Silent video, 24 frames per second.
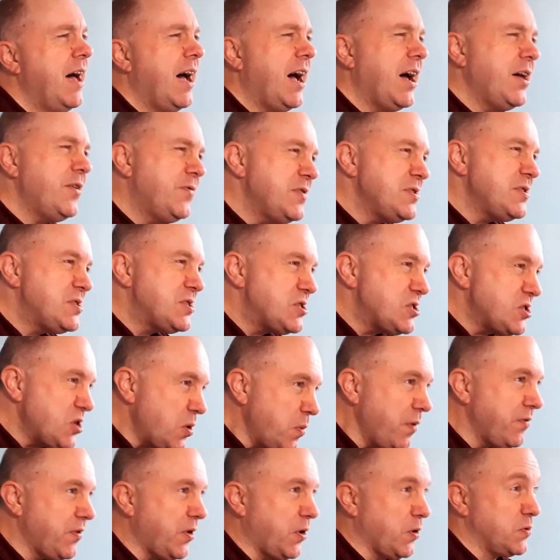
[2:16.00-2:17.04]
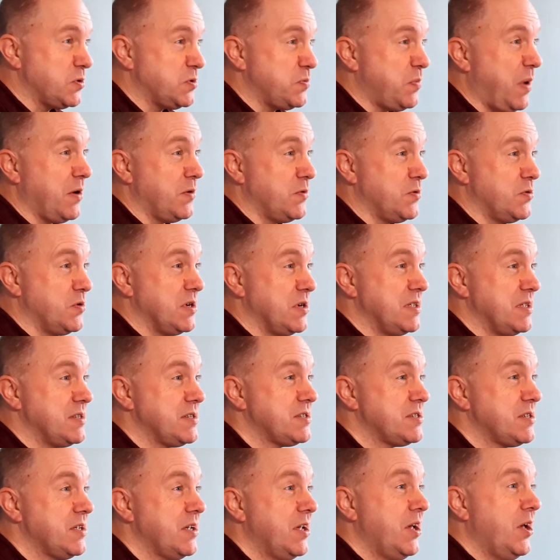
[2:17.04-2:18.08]
And for some of those
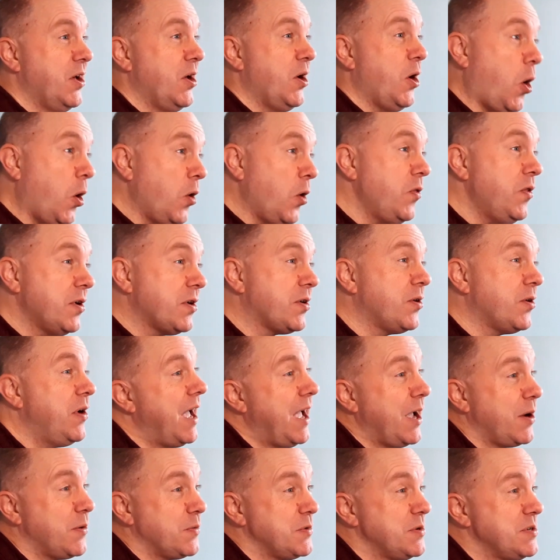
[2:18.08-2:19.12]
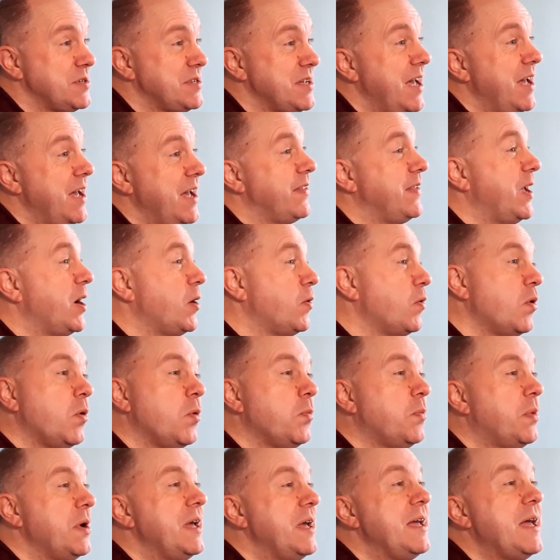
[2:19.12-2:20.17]
boundaries, on the ground, there will
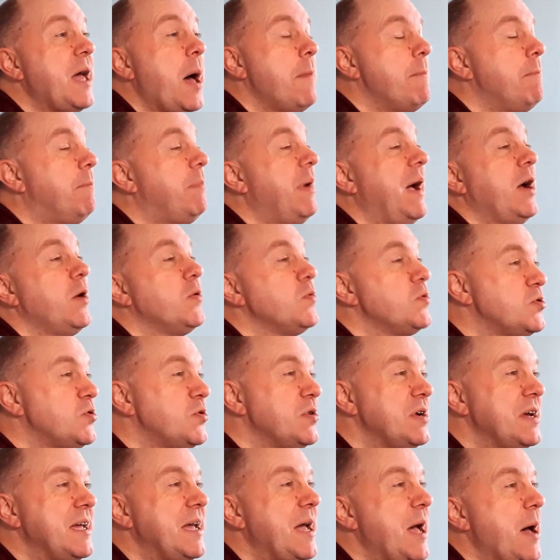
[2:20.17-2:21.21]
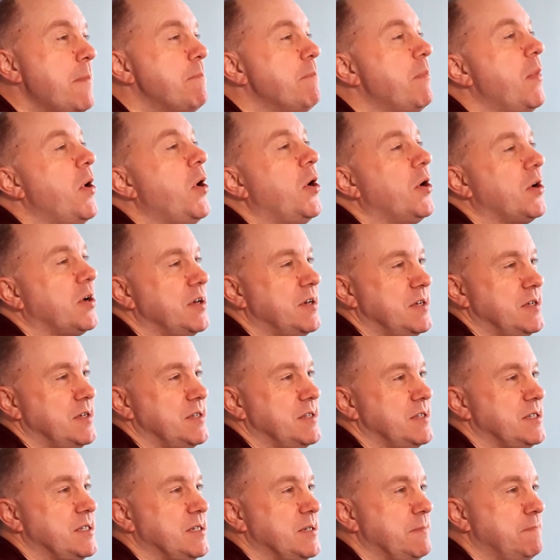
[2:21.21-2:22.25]
be boundary
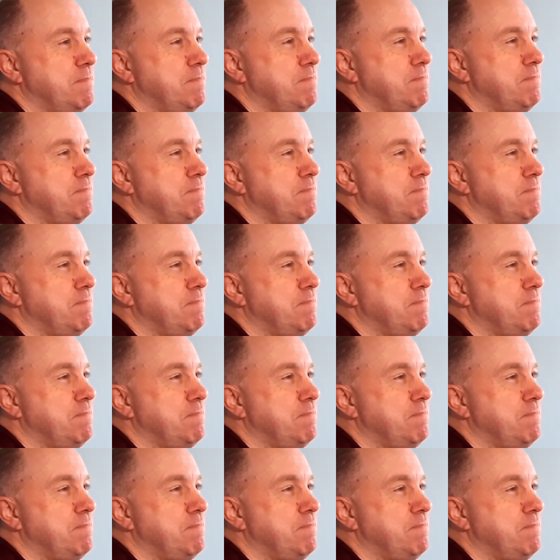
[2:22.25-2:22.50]
markers,